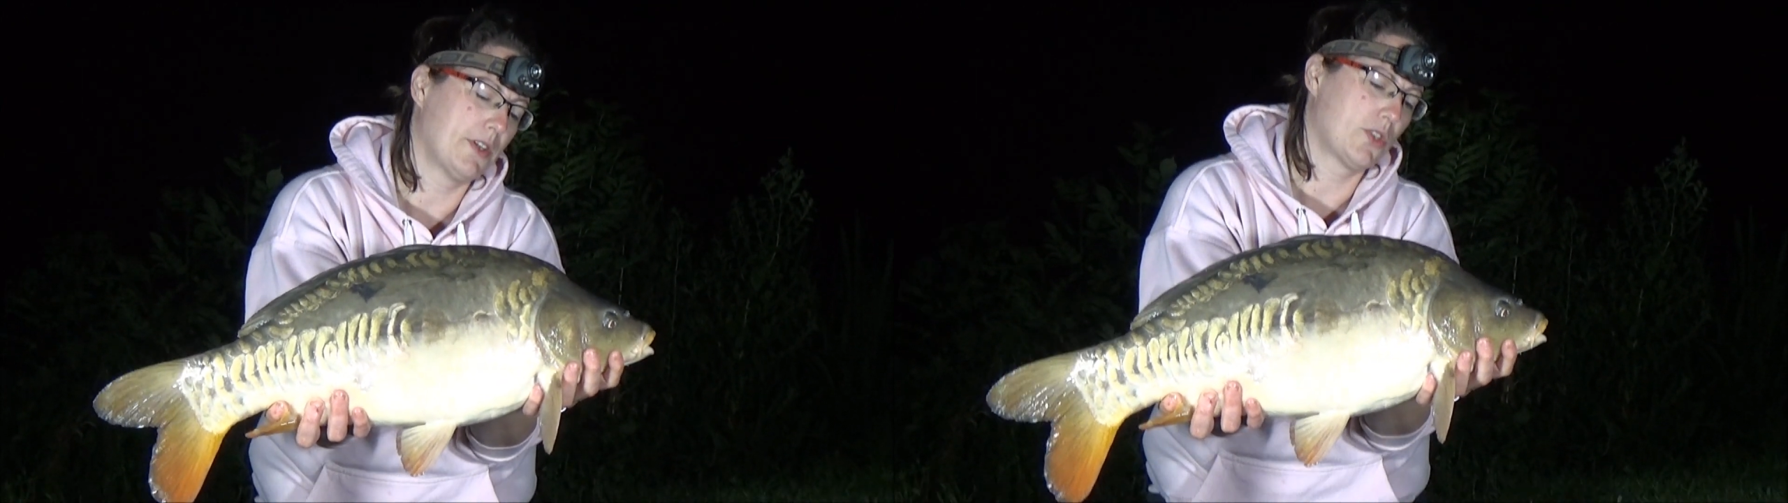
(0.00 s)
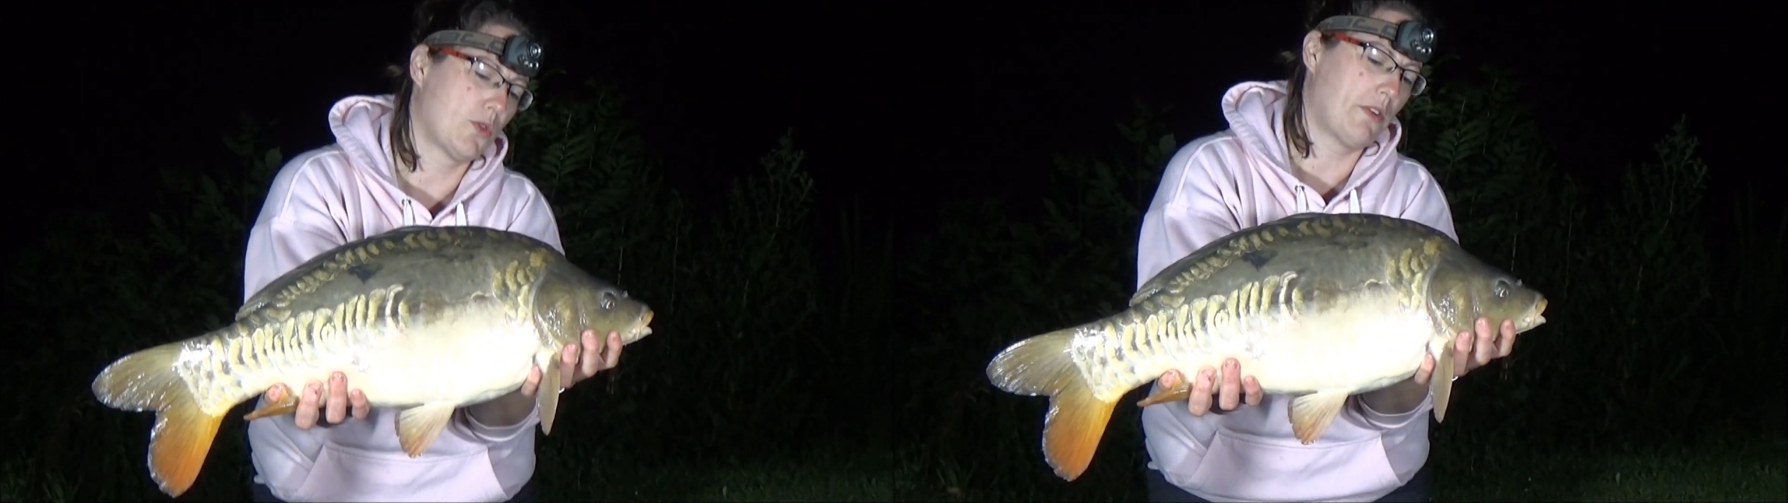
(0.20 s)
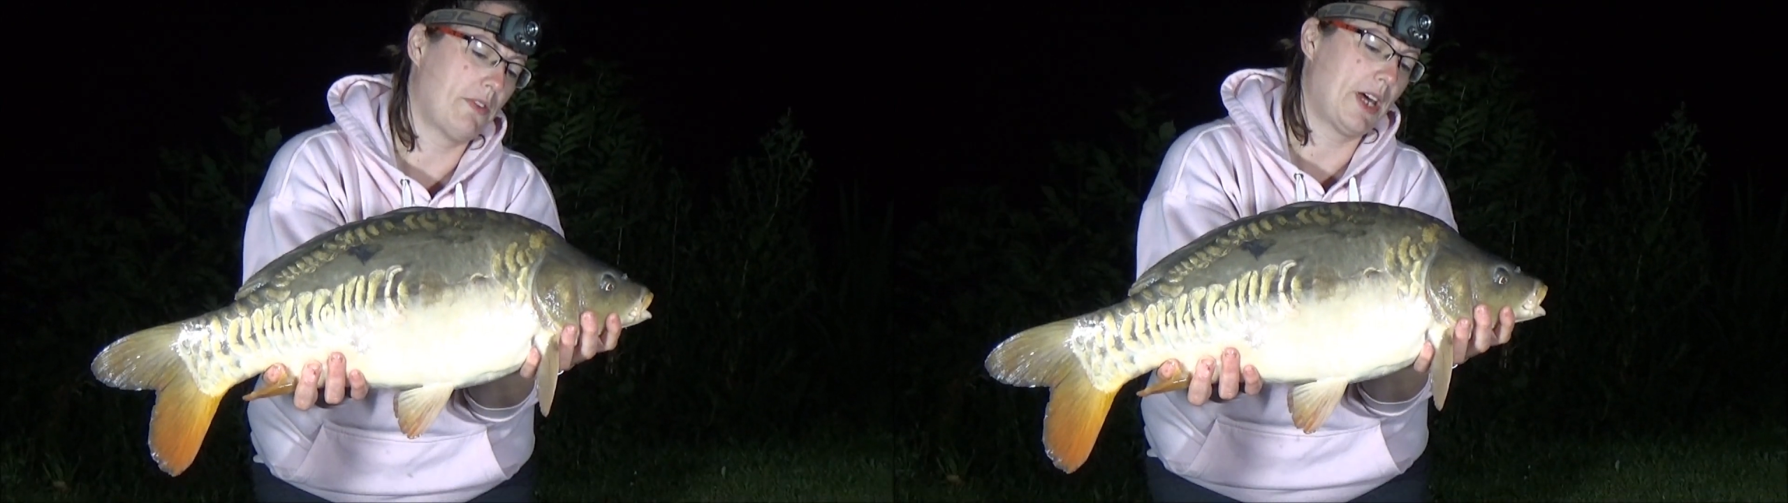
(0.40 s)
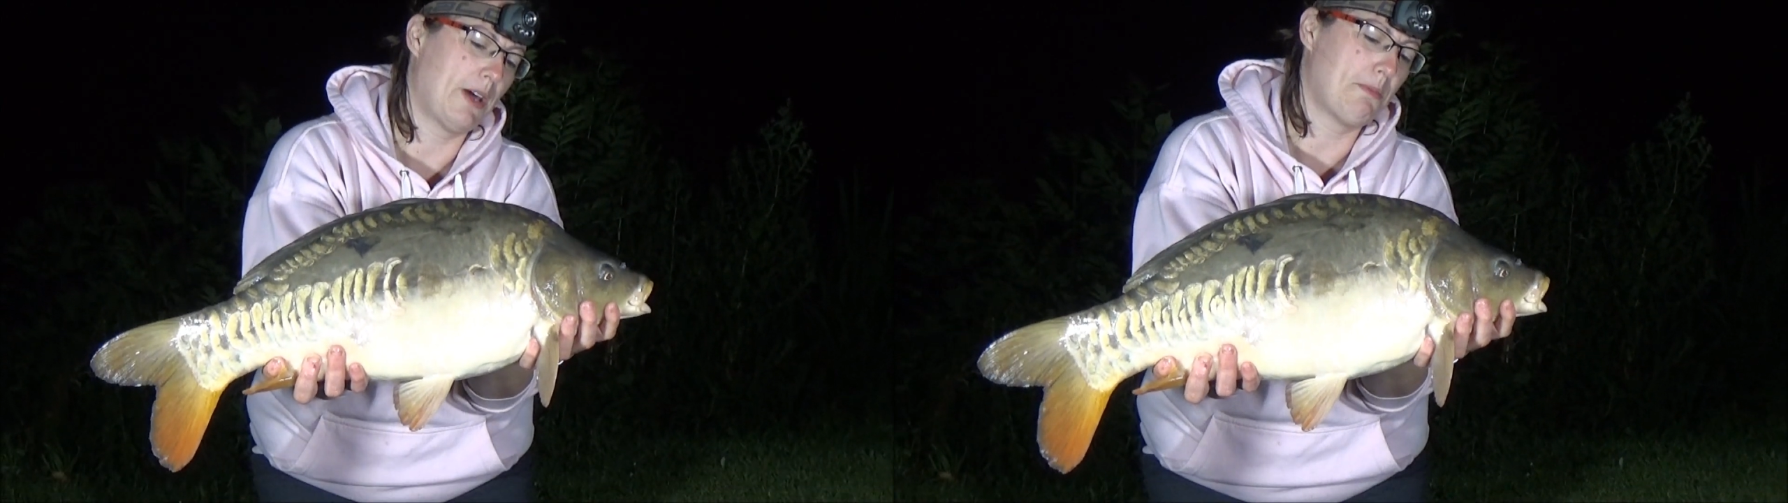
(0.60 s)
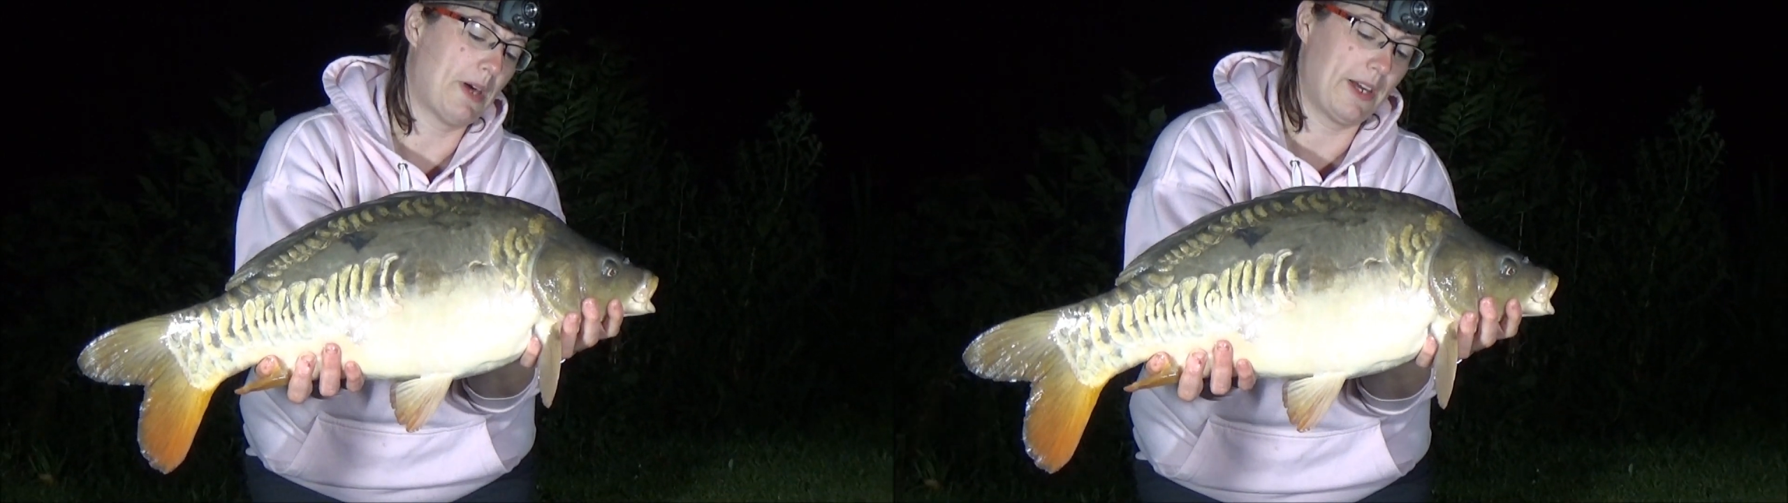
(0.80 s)
but
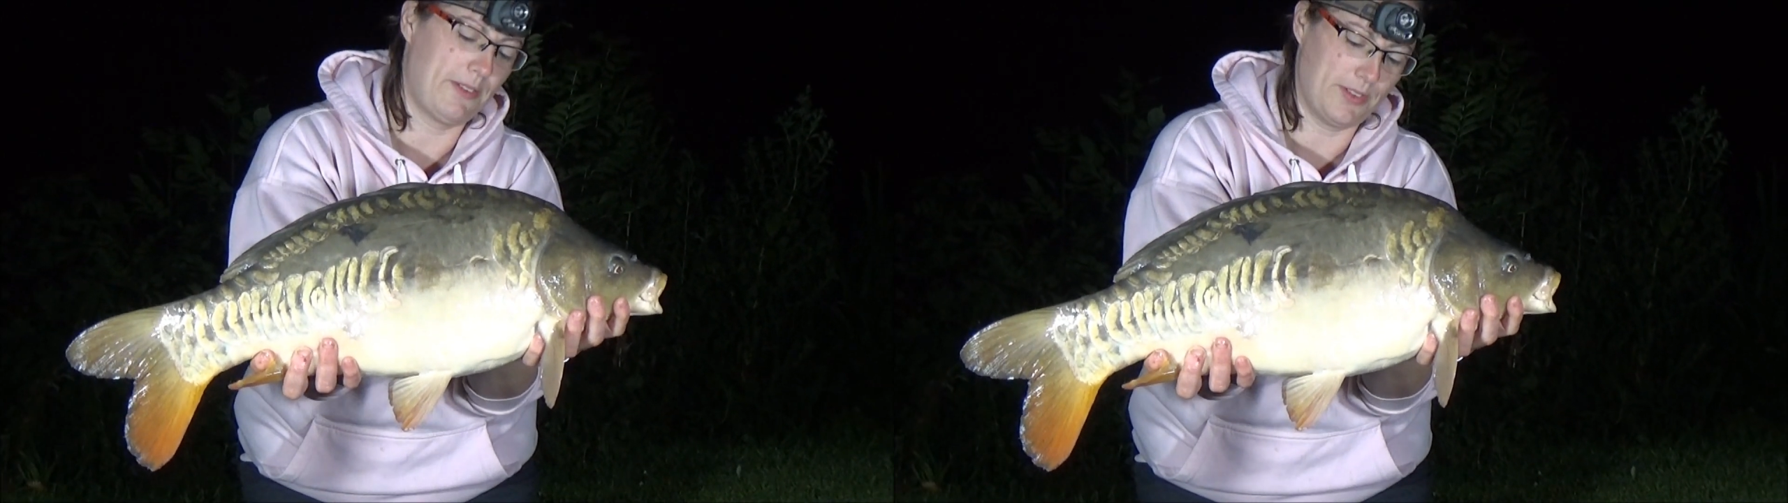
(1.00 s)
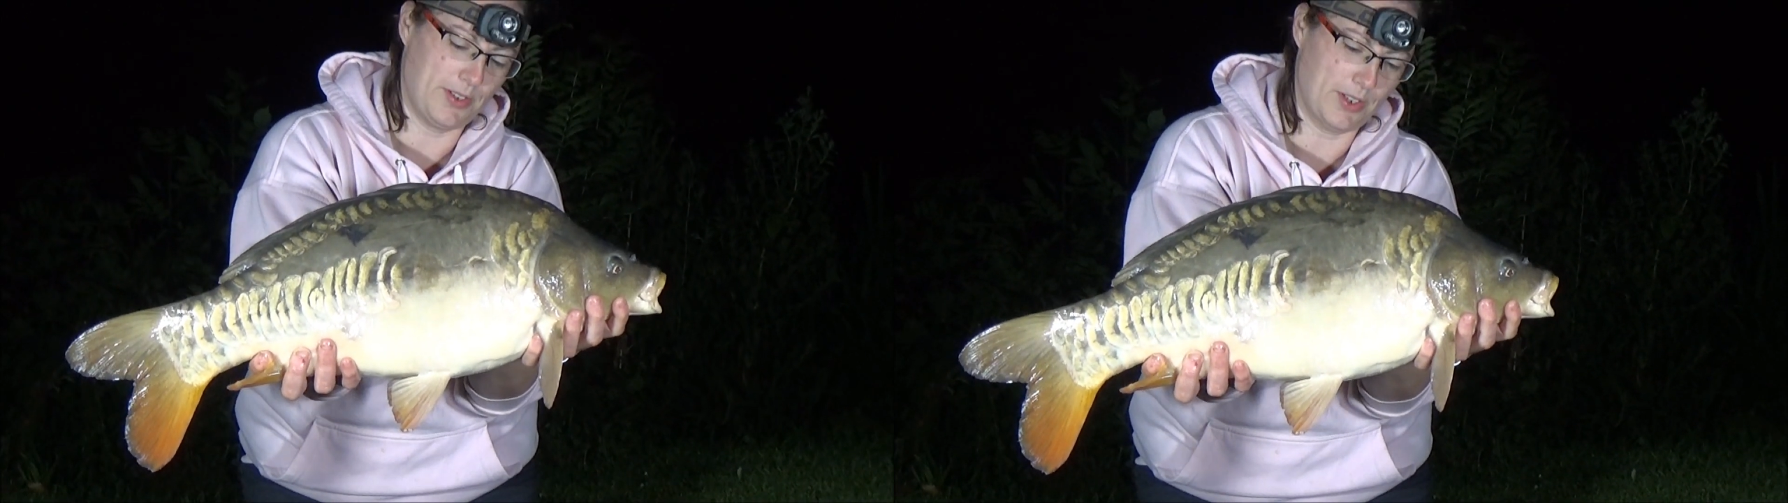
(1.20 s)
12.5 pound.